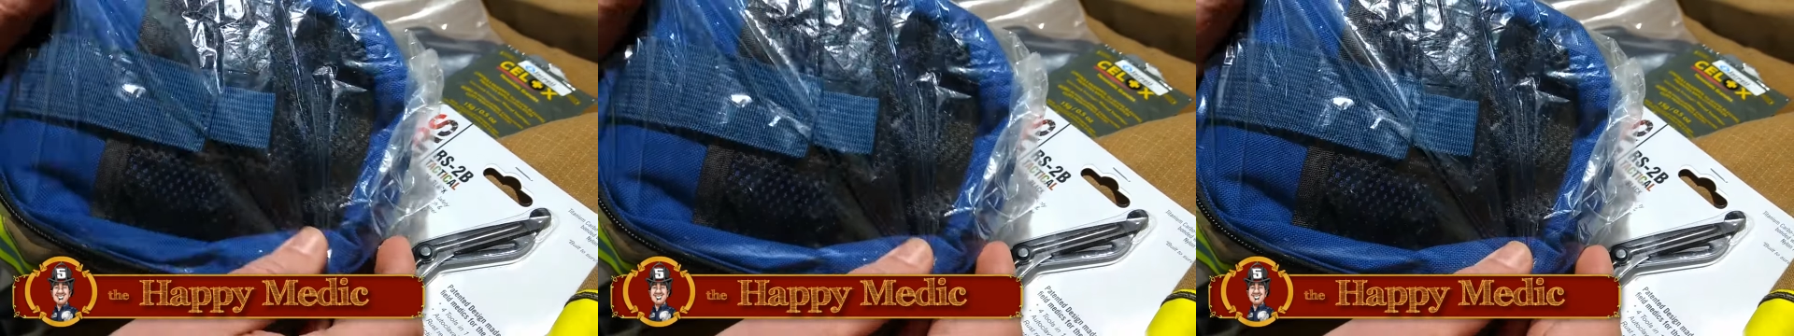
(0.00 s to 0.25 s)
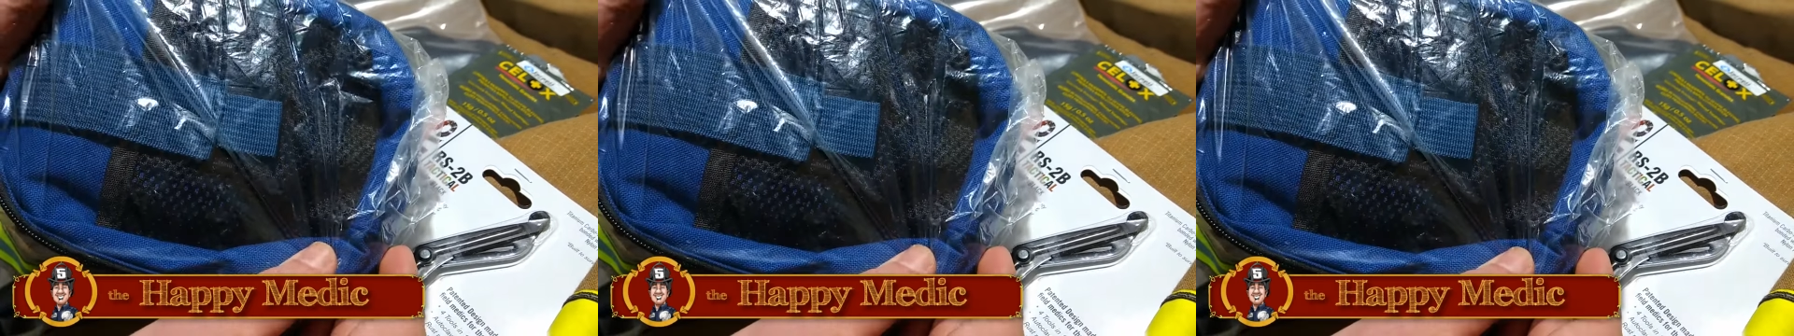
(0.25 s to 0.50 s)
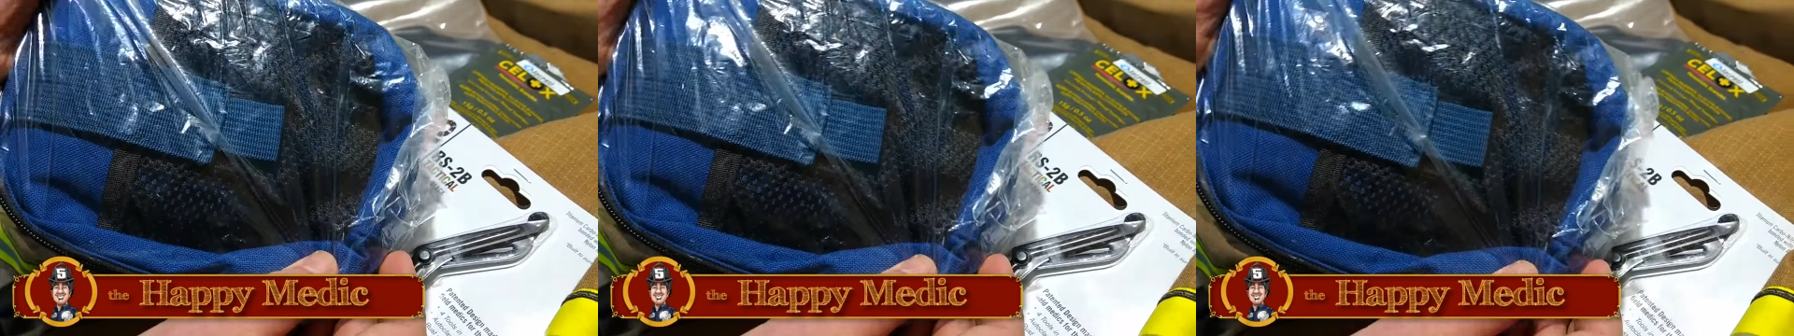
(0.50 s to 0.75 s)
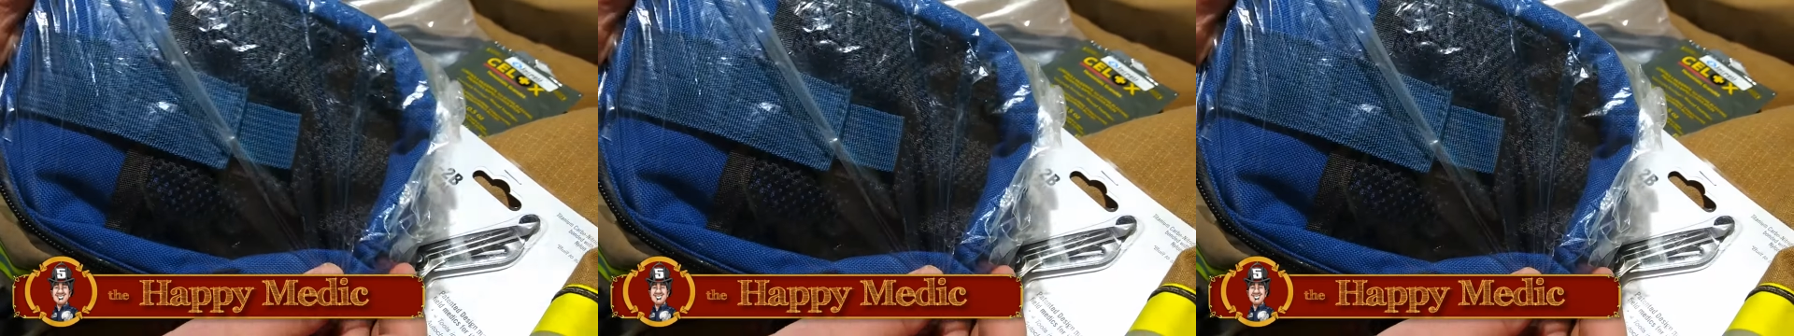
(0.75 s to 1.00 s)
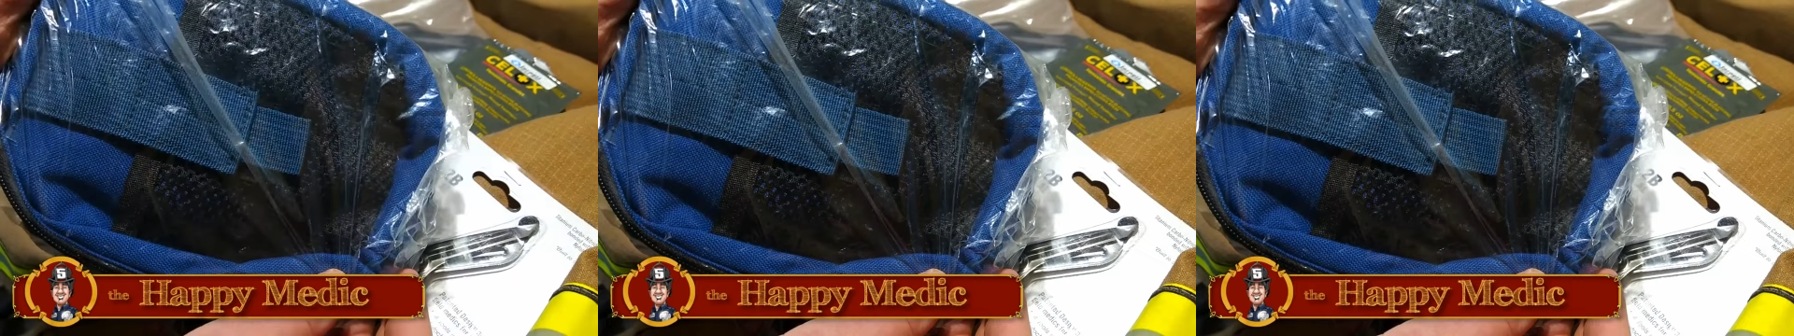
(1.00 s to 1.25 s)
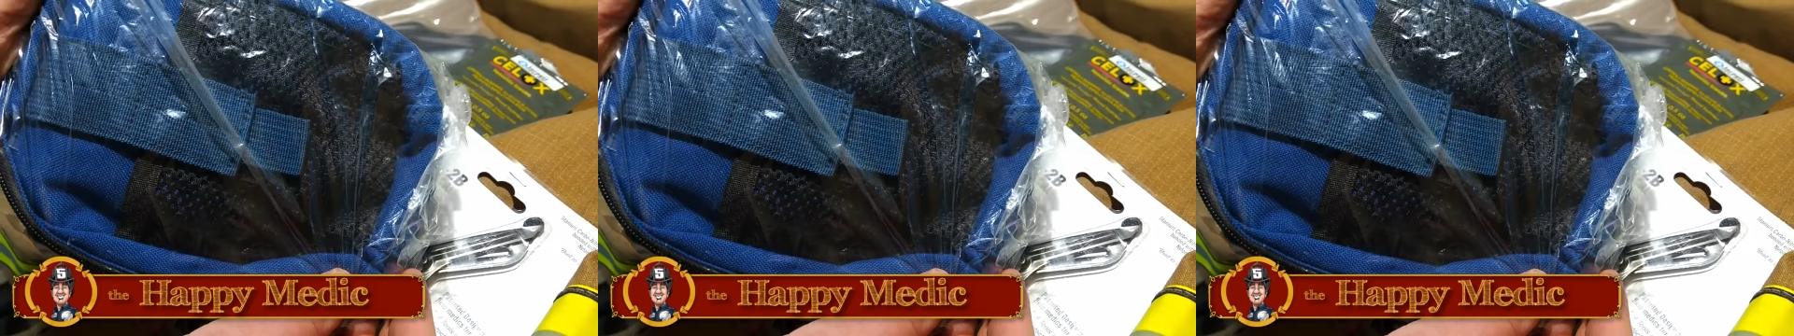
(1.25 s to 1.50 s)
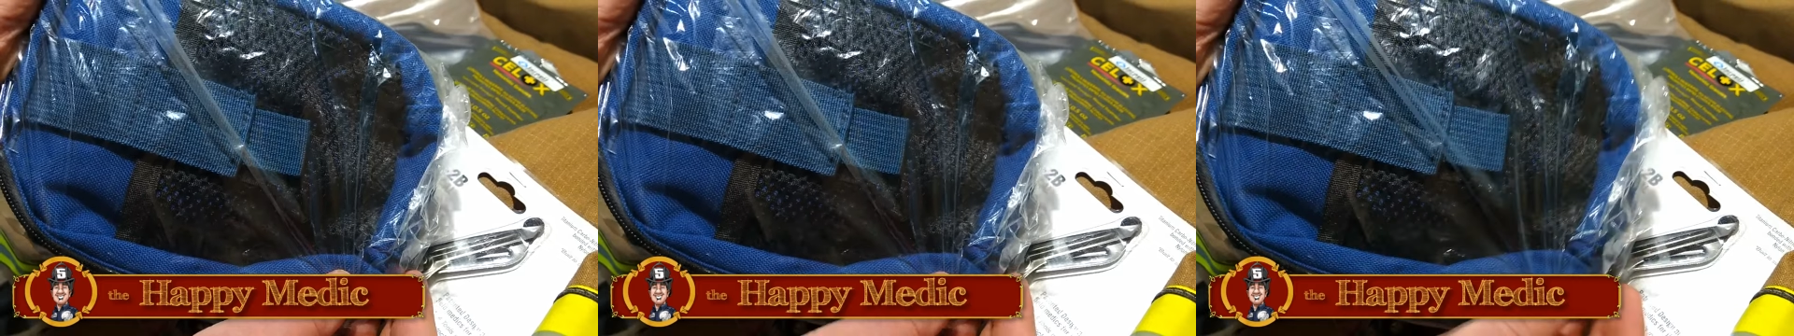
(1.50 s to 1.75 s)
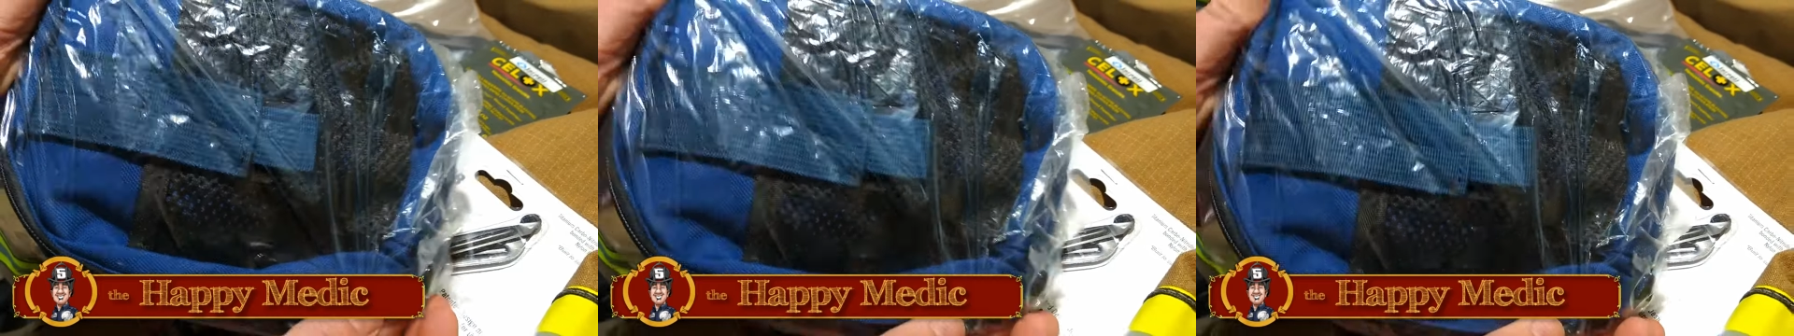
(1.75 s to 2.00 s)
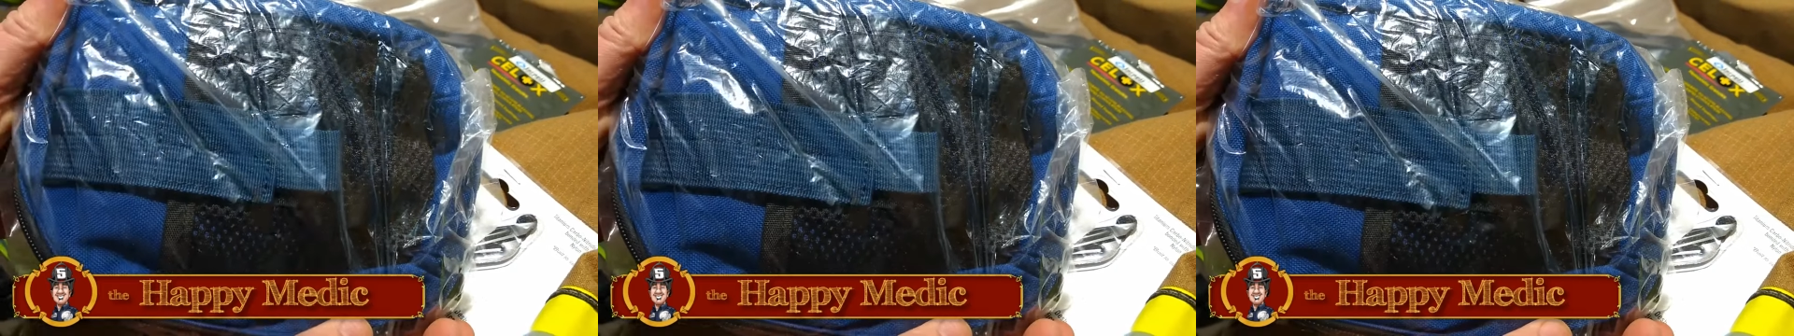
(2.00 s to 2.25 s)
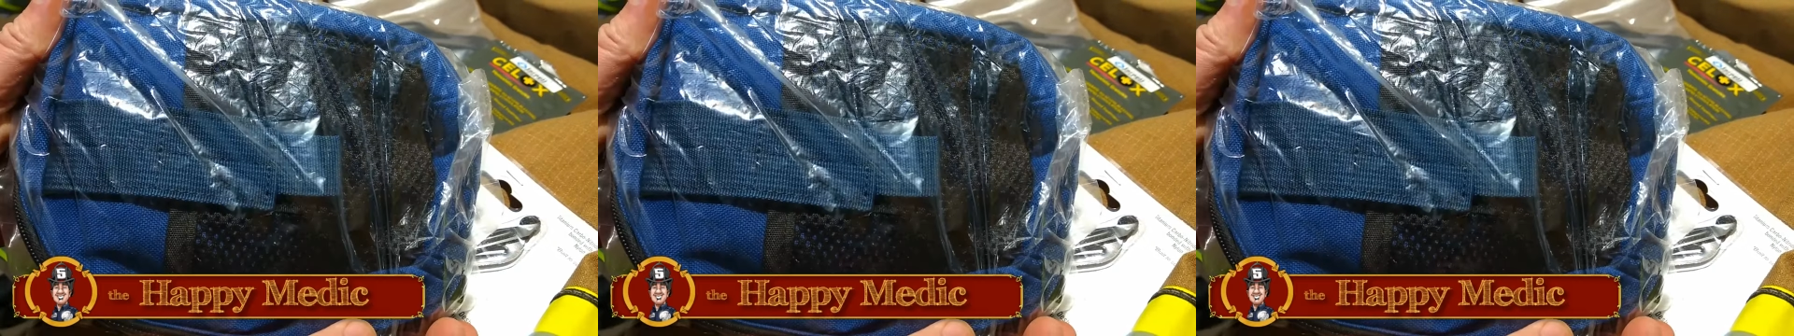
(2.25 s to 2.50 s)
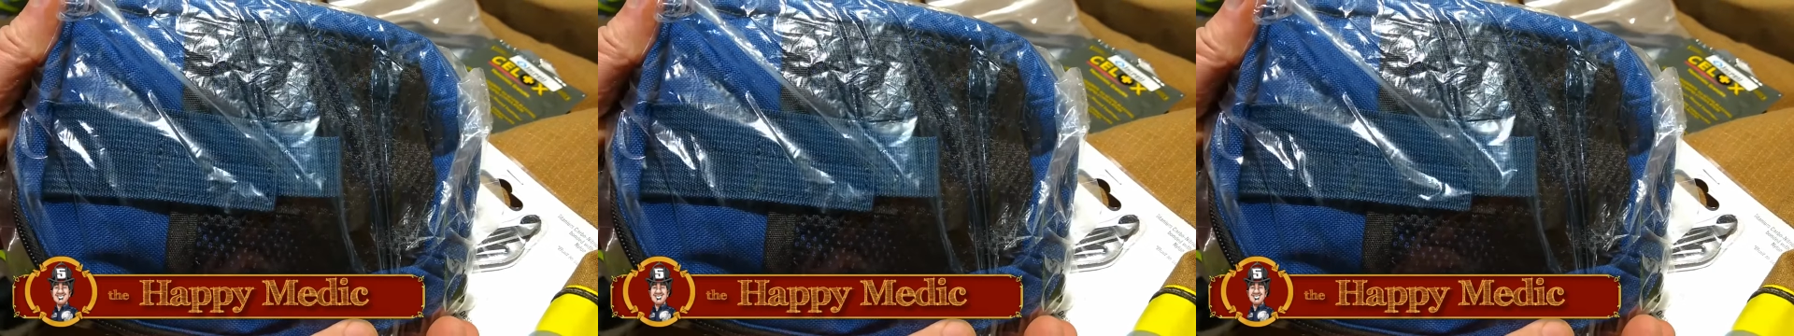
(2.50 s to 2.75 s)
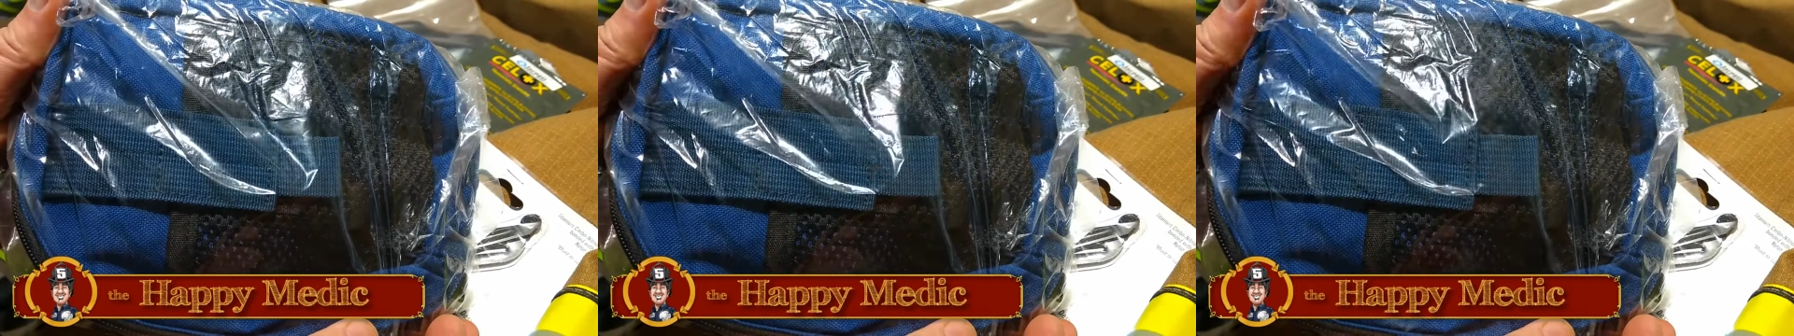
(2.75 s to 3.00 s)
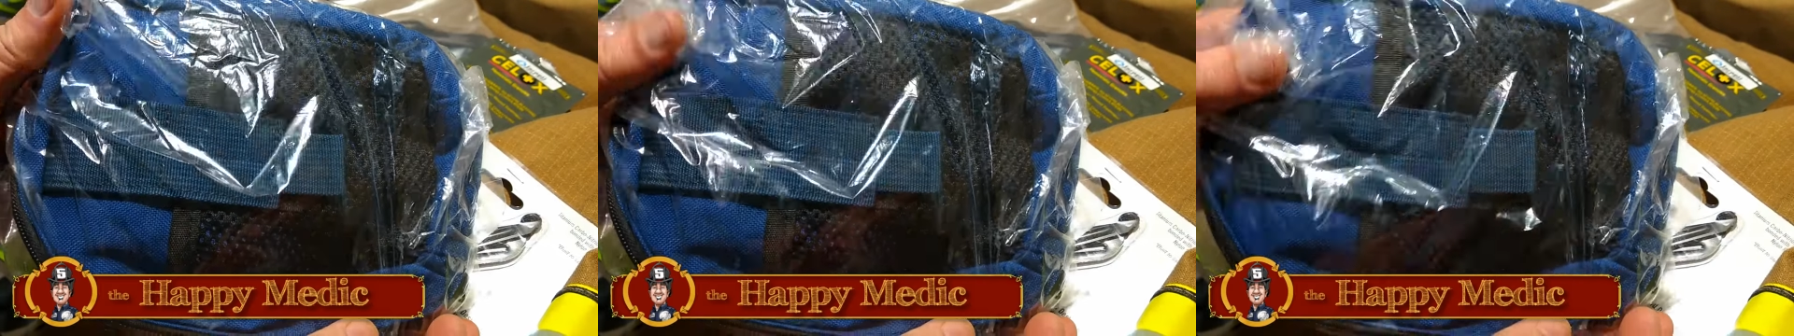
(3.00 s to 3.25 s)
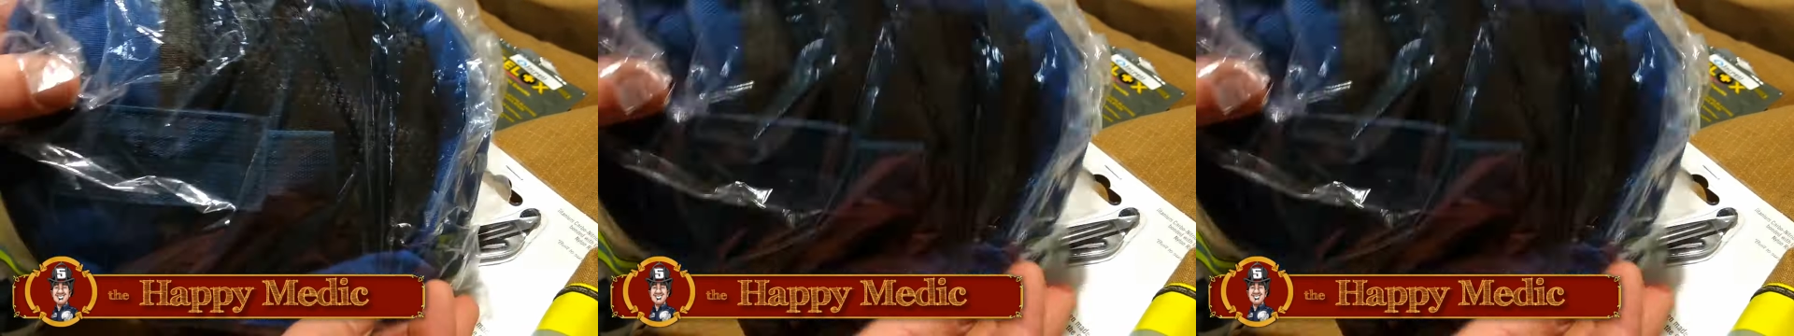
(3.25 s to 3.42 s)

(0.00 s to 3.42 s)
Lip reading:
No face is visible, so there are no lips to read.